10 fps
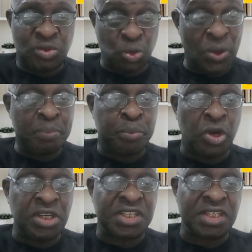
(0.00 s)
twin
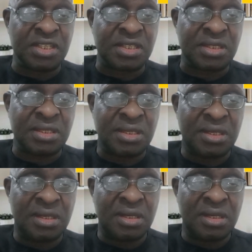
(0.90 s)
policies